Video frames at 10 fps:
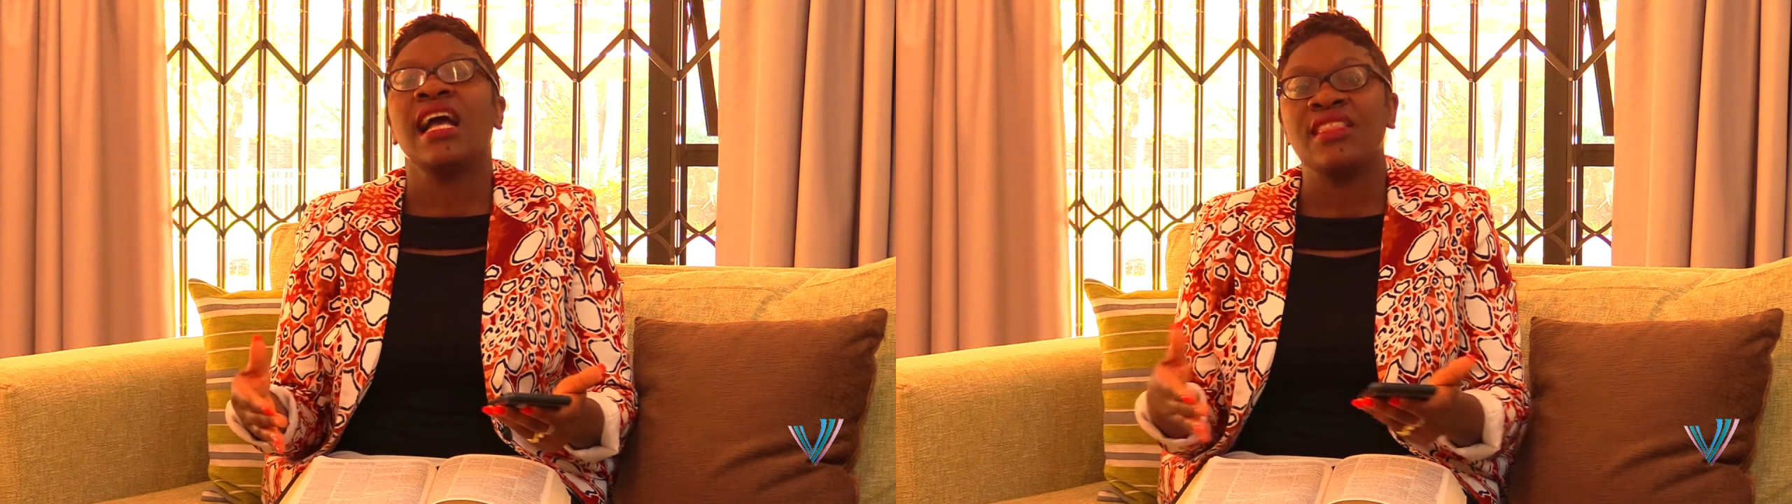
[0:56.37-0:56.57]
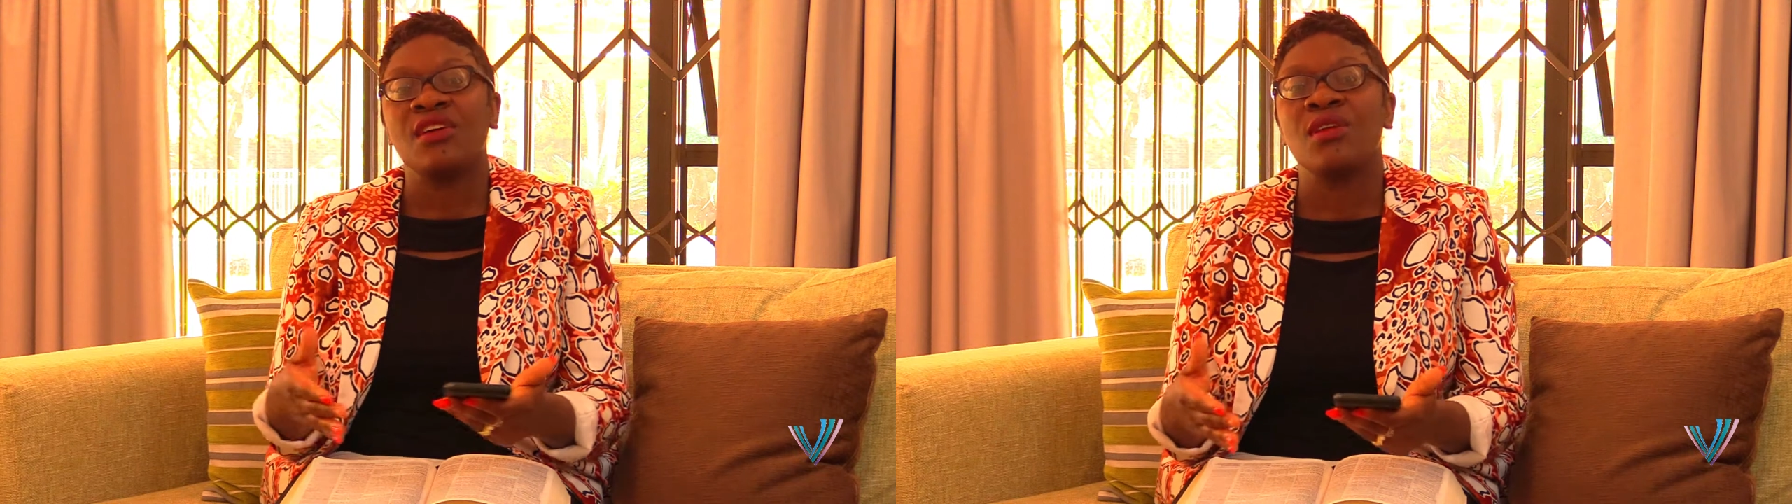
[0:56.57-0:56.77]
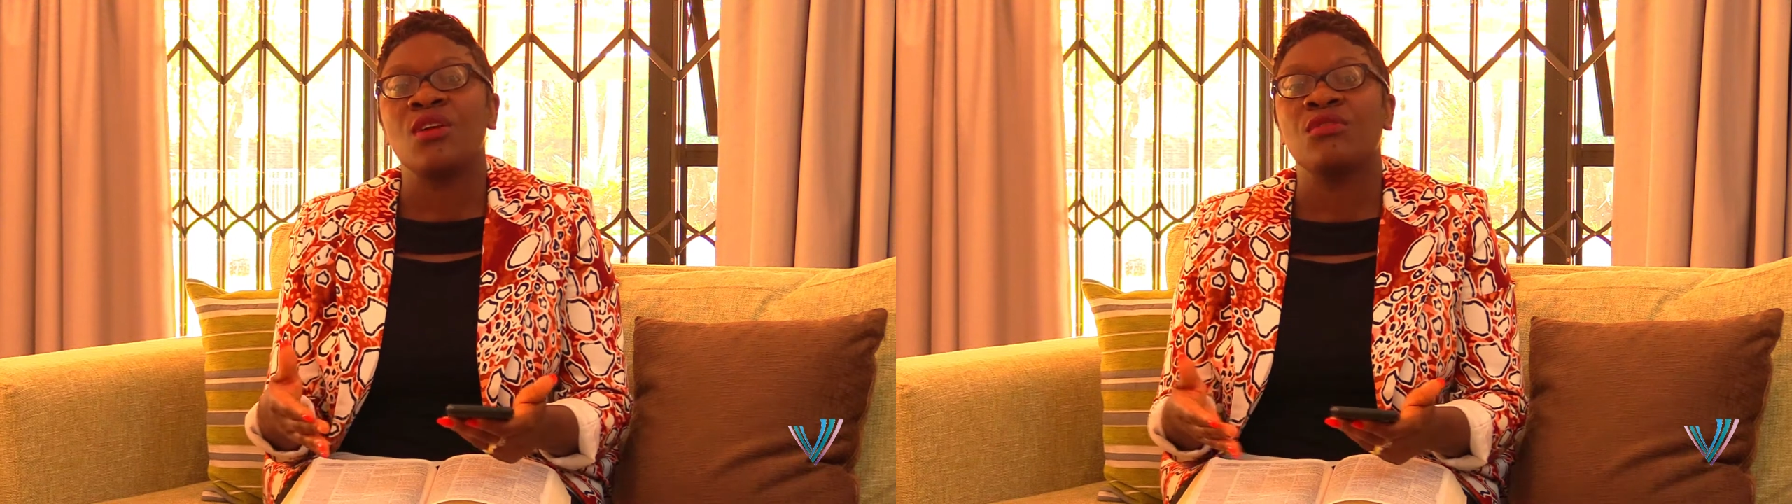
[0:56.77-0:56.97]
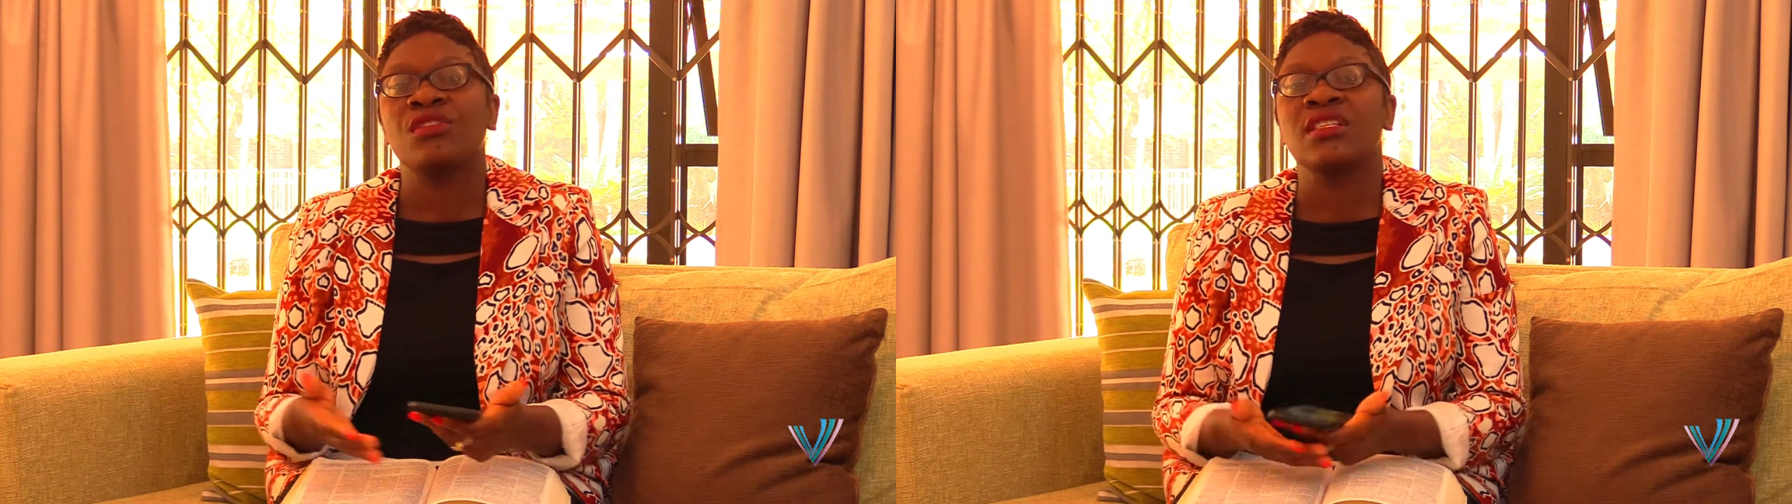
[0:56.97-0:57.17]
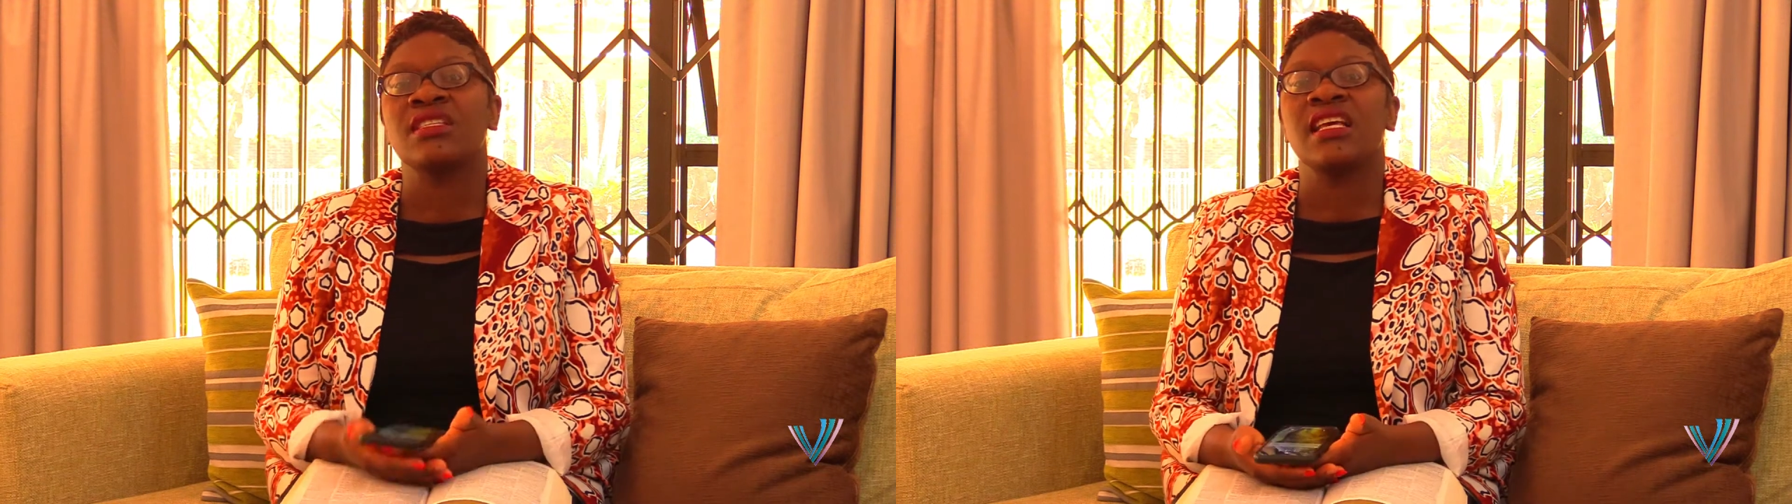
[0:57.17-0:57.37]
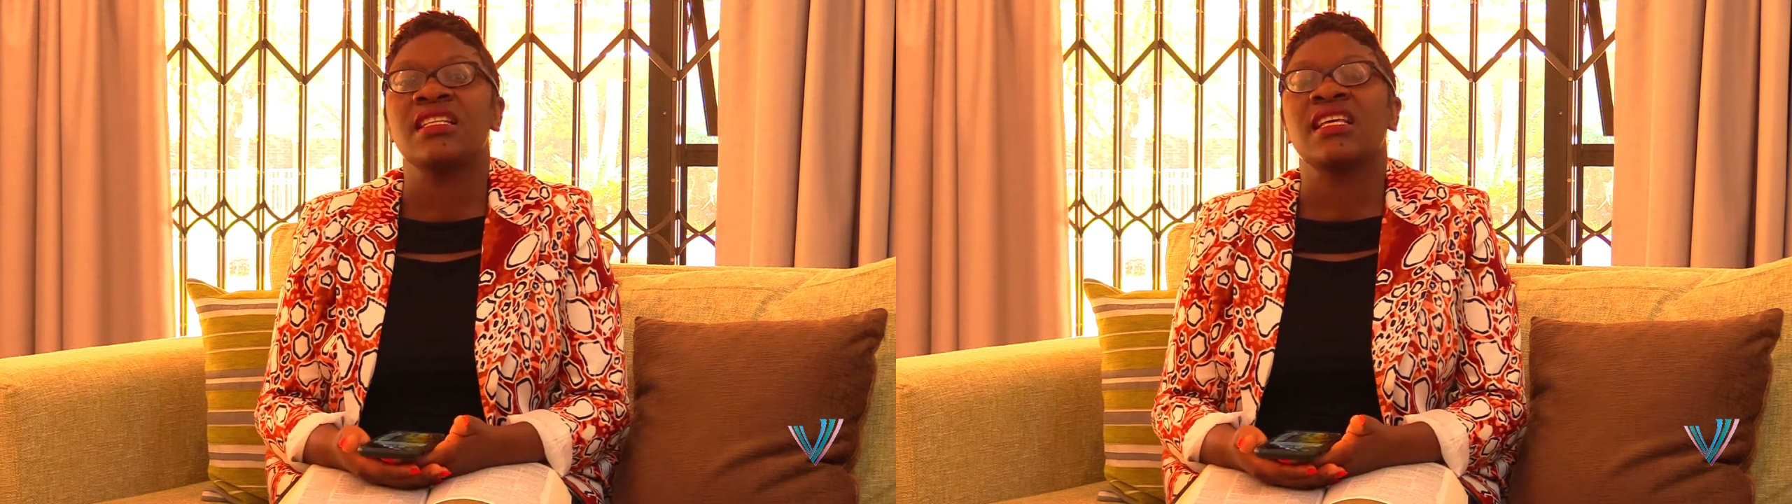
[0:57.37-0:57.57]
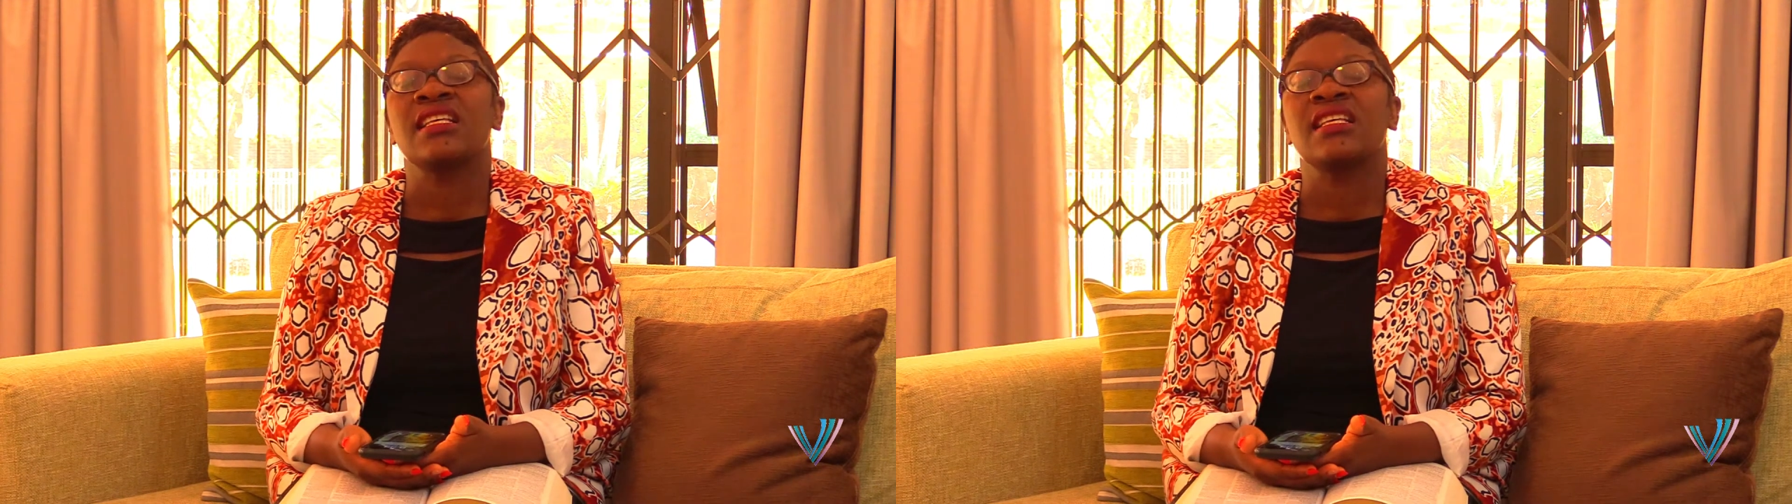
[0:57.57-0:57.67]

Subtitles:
gathering of the saints